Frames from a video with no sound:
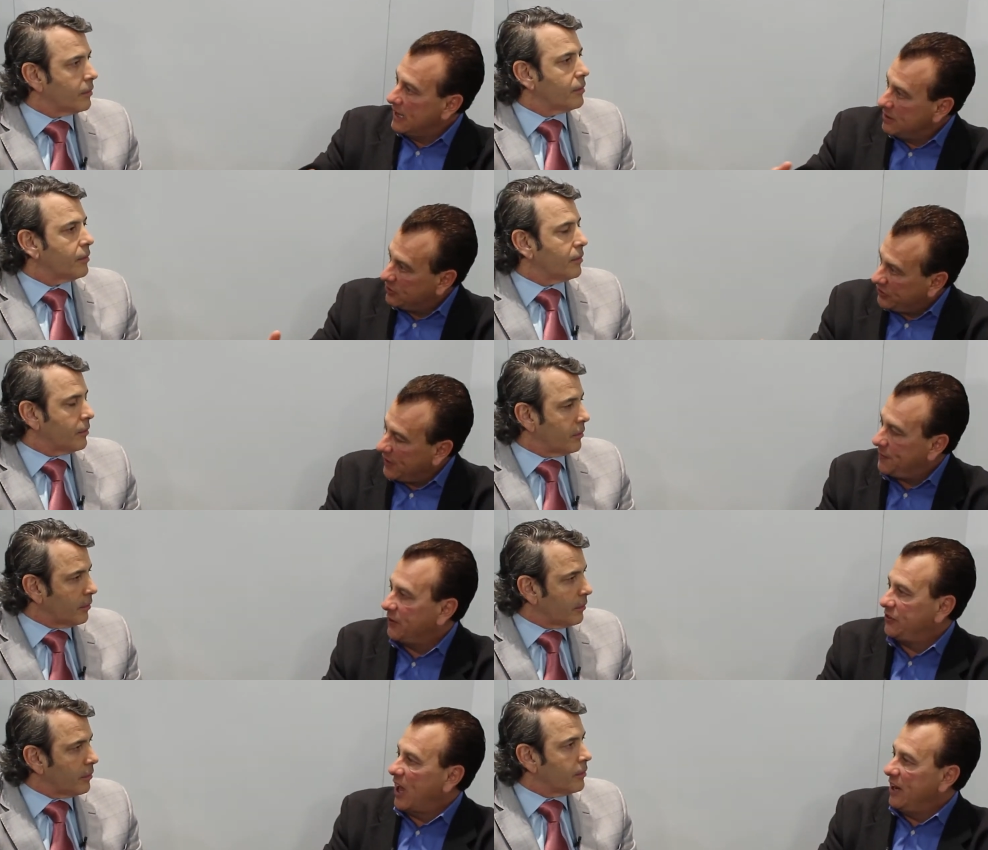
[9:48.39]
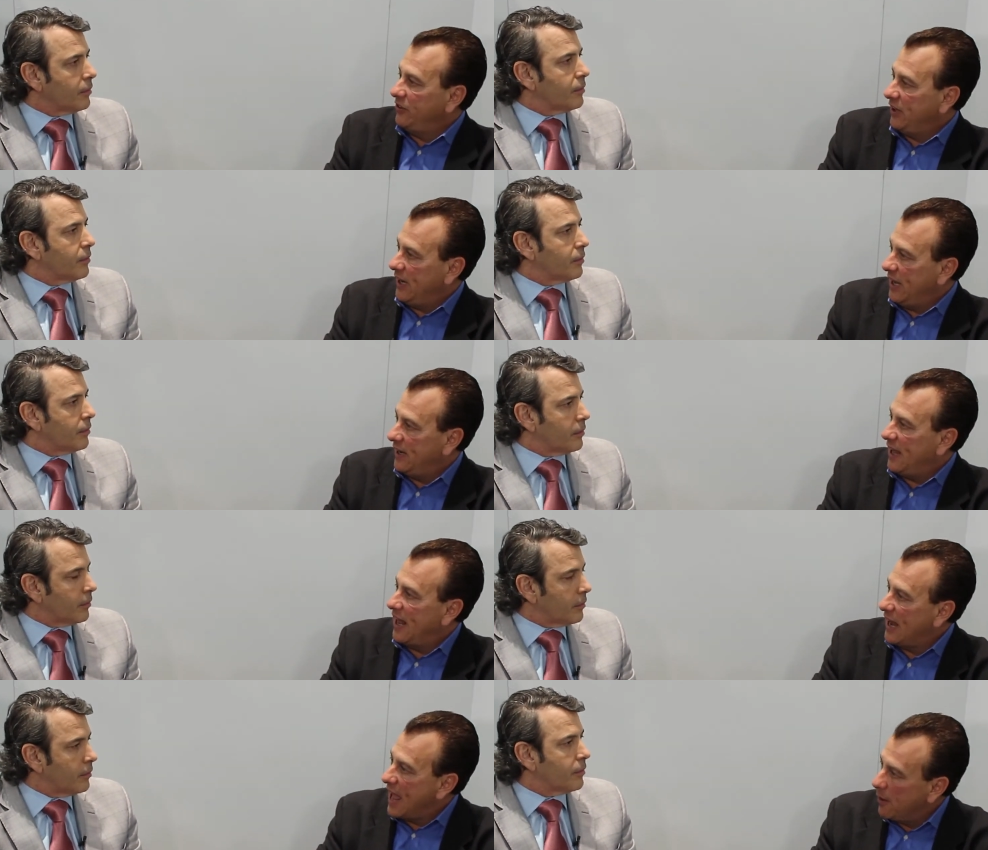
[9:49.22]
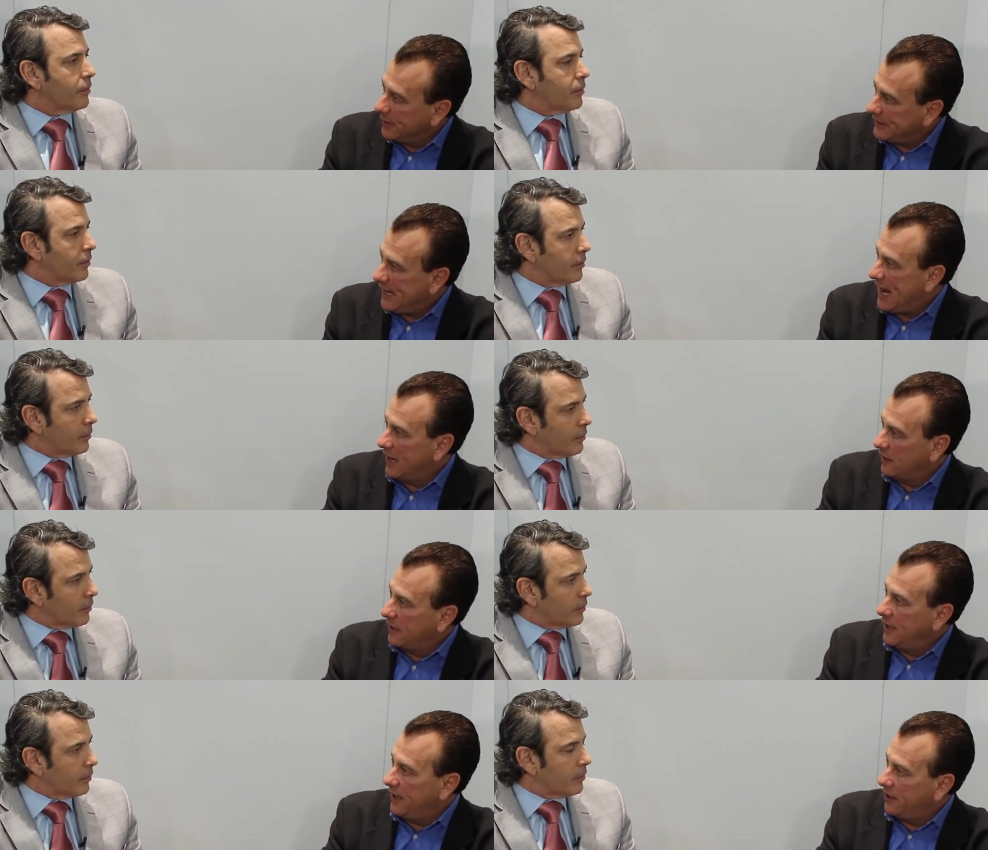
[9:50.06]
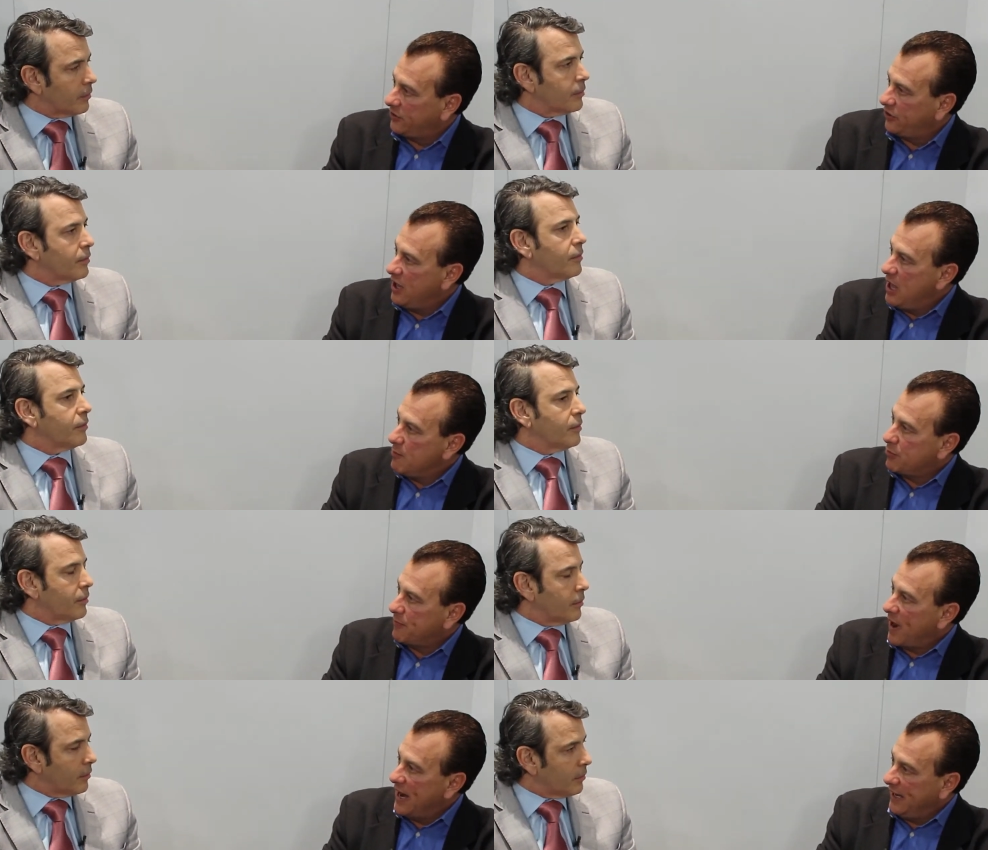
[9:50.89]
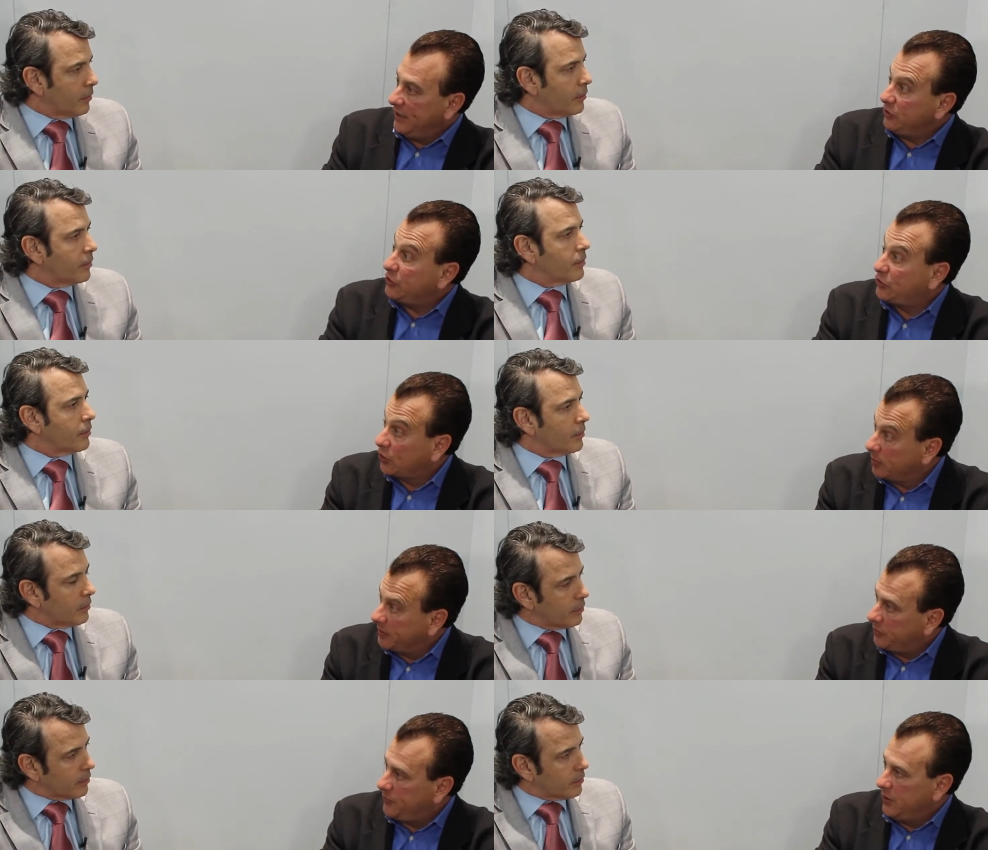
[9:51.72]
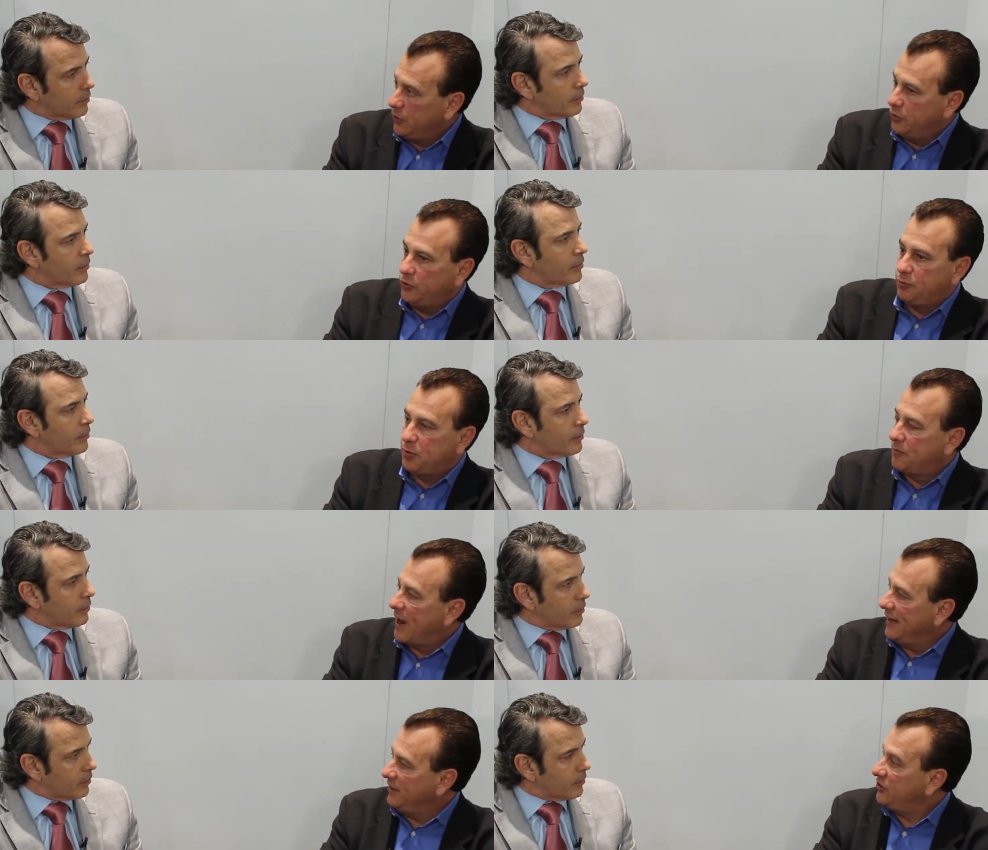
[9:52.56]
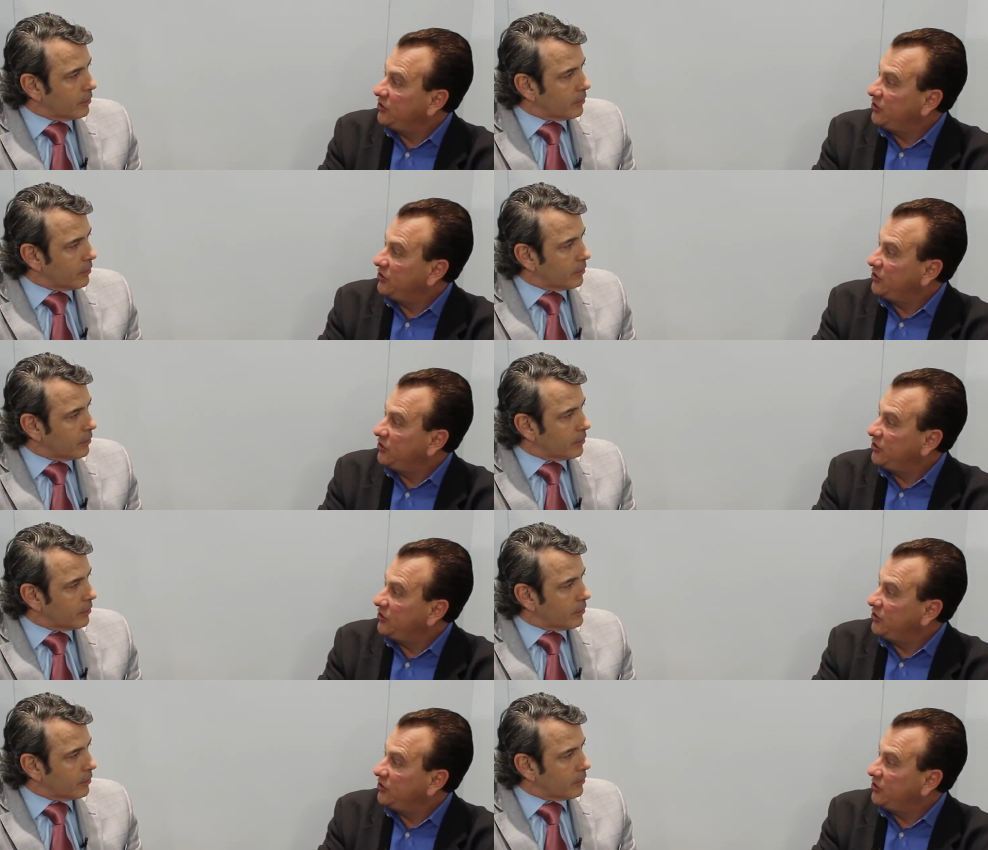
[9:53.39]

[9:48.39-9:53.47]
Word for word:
Speaker 1: synthesizing it, allowing the analytics, providing service views, providing